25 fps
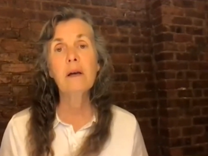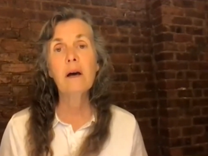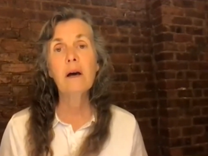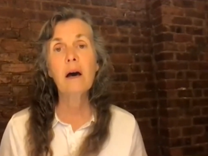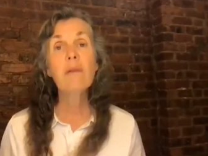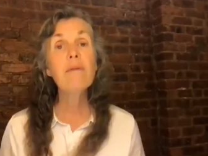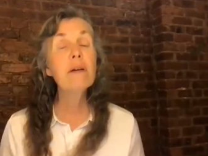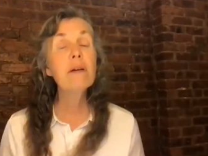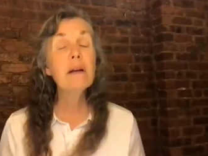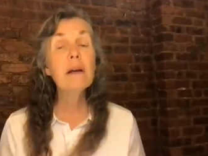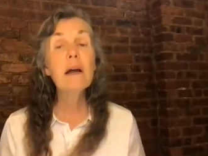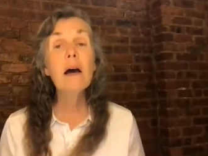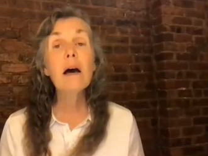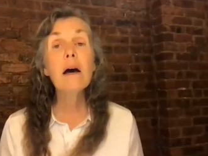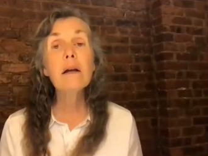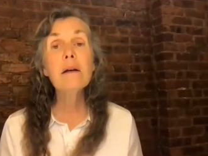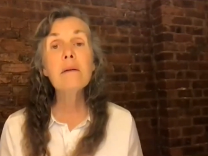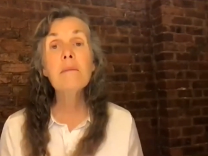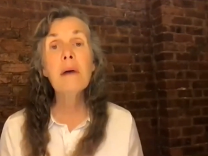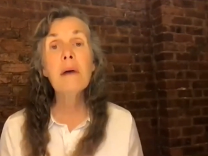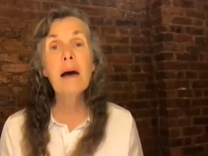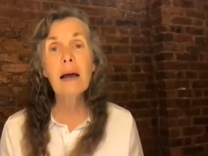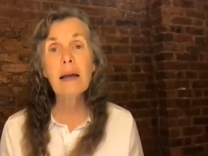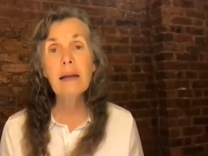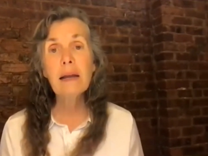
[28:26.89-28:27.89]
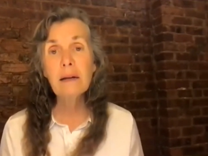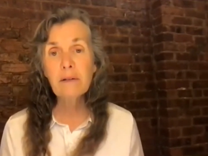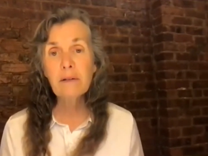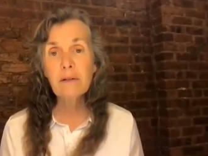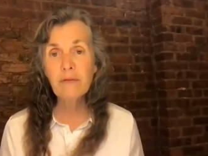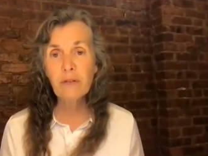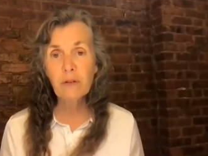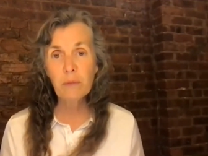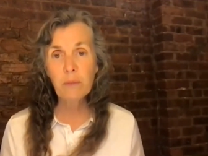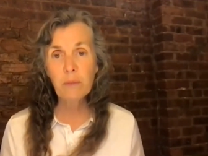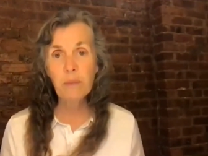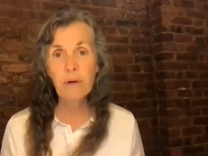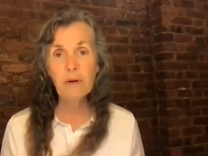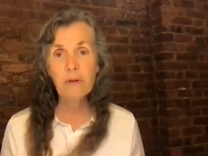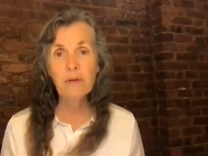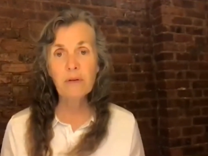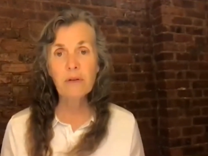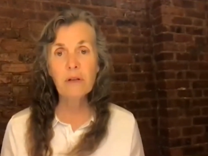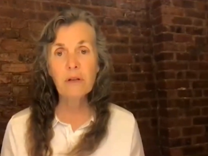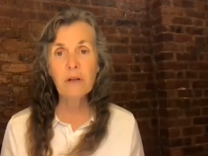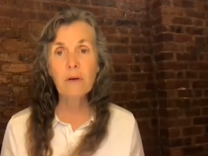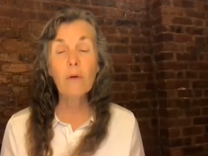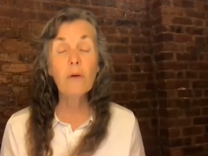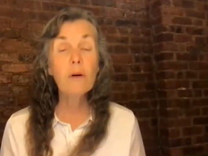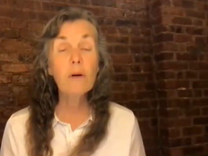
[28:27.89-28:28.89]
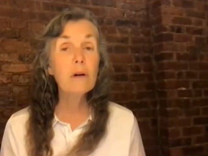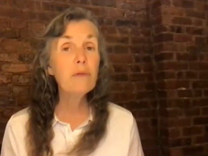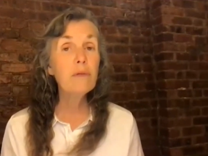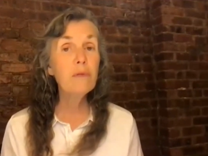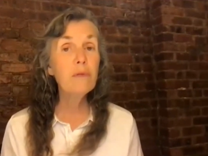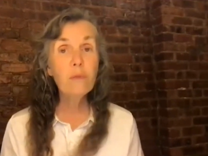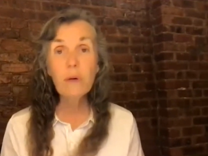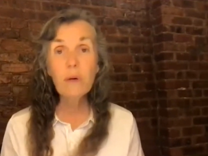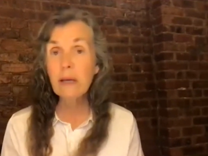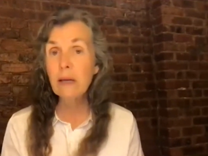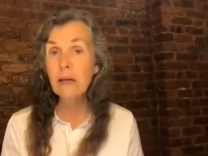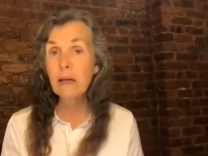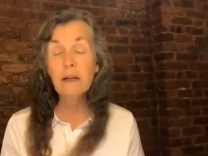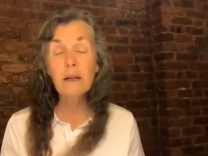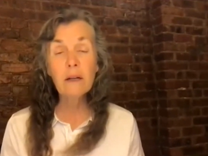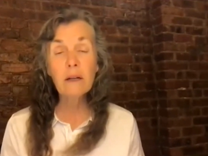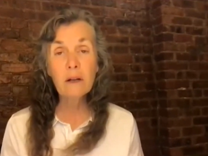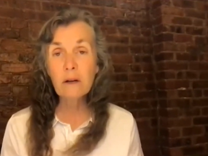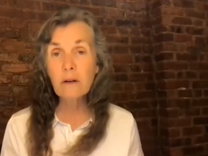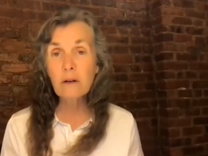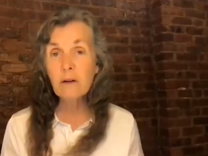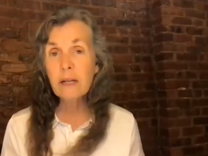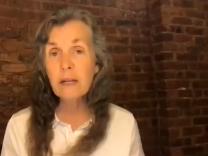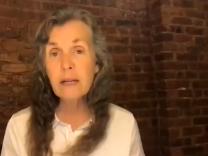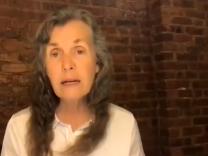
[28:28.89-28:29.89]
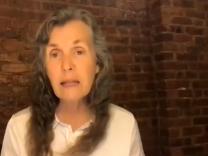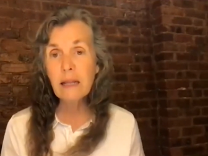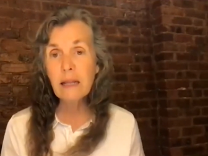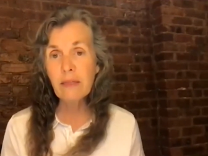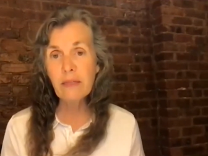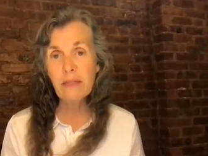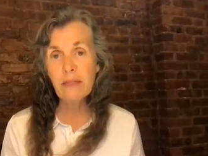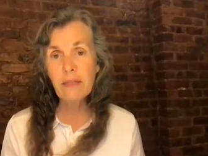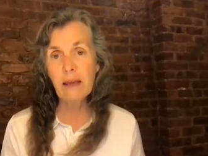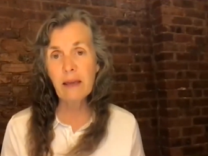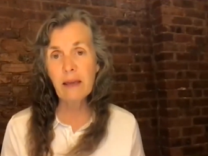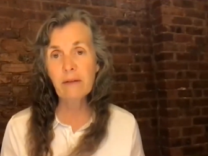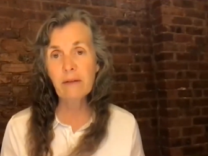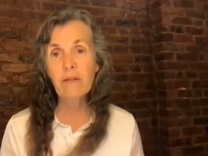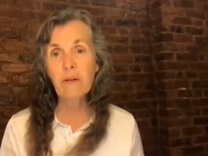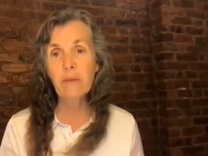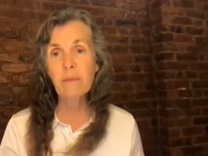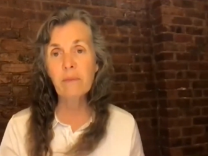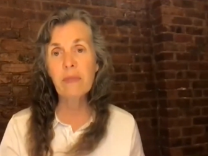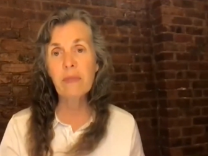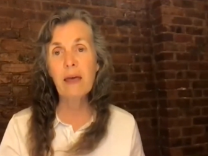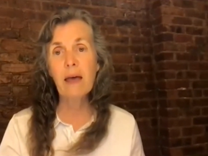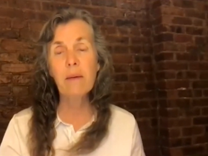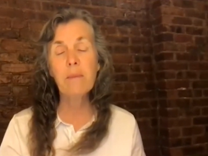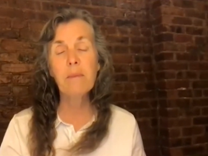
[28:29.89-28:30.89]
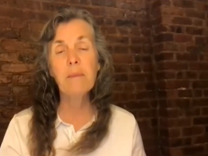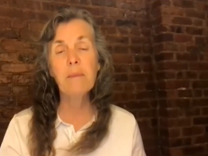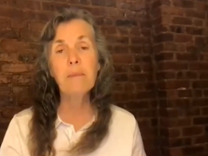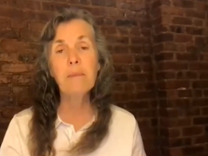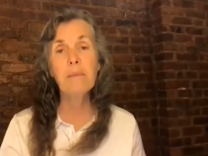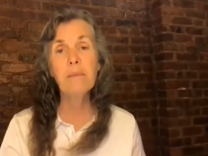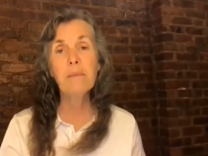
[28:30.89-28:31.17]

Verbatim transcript: of an unmindful person, or if we can learn anything from them.